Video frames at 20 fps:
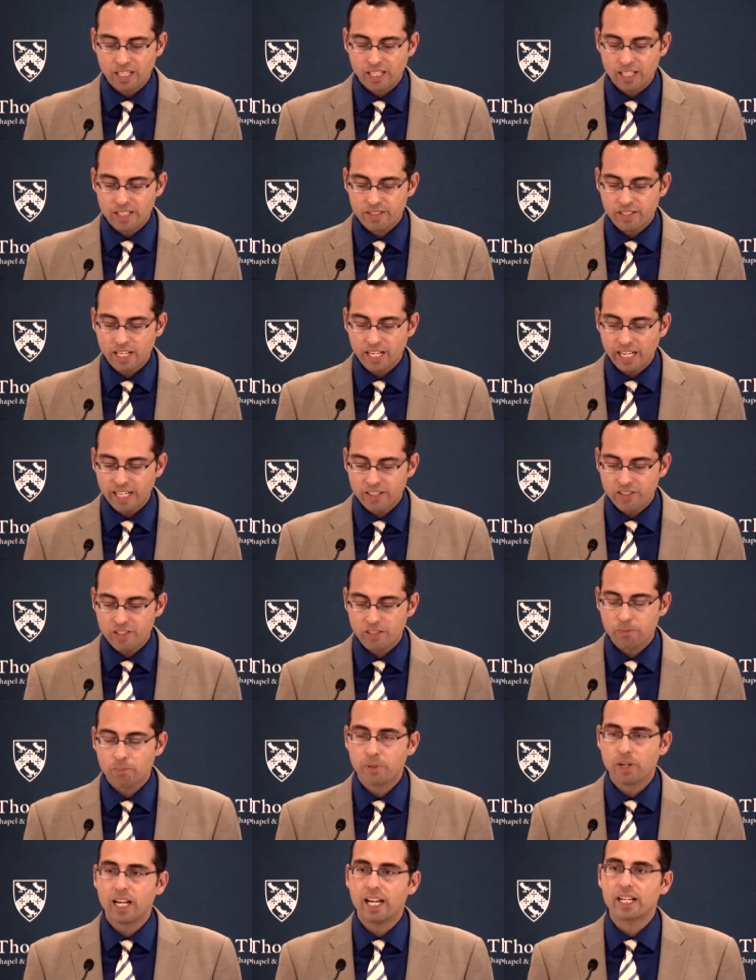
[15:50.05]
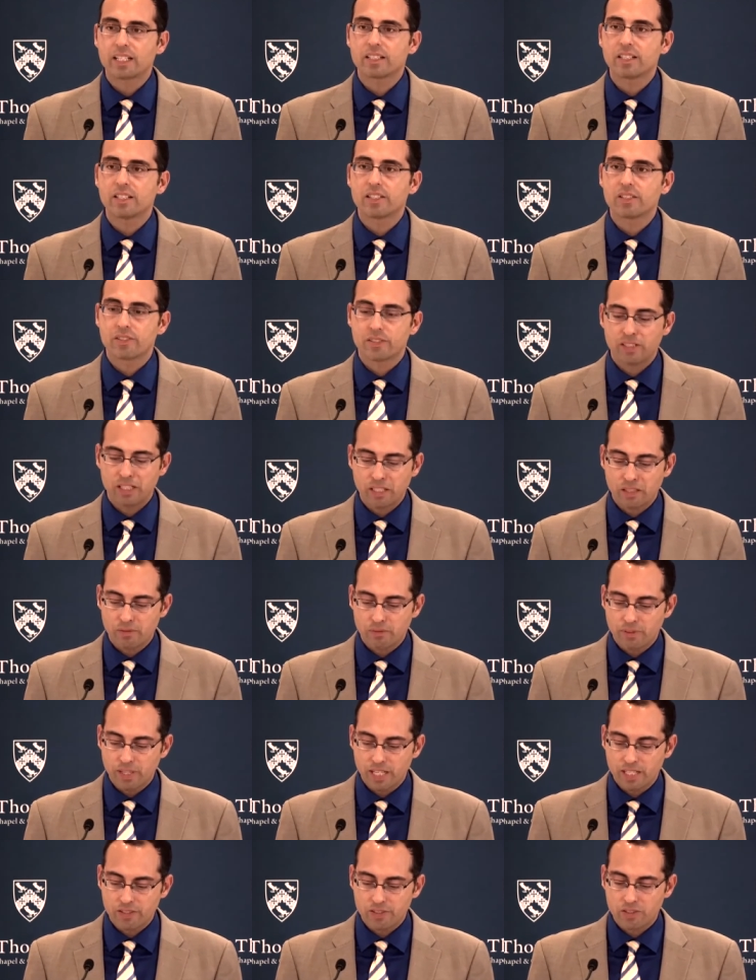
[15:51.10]
is an ancient practice that
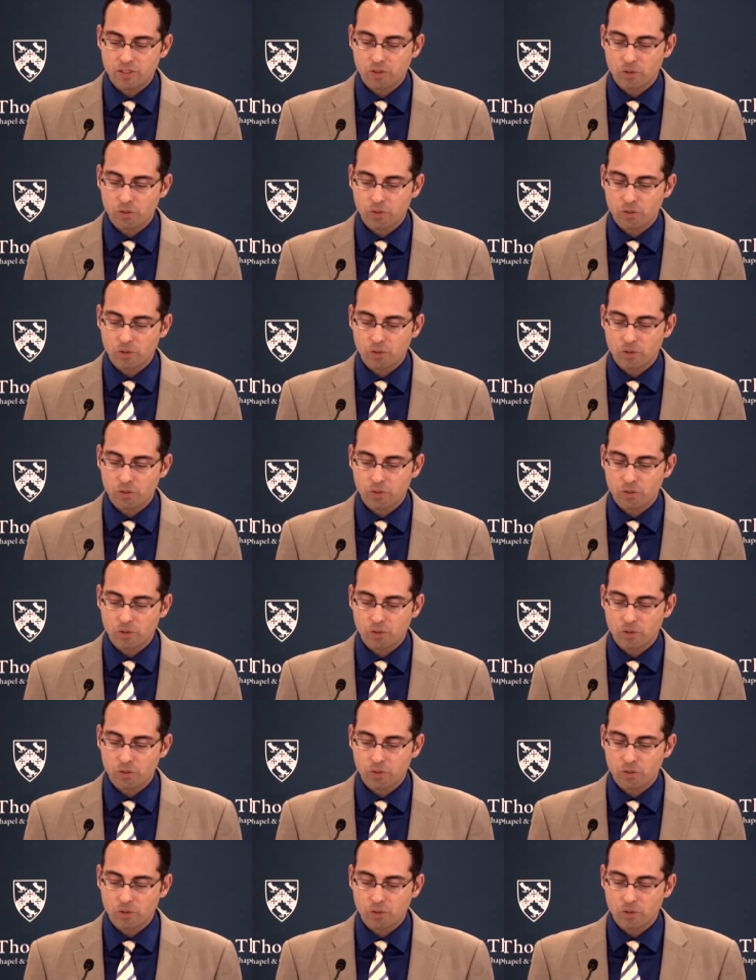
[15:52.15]
invites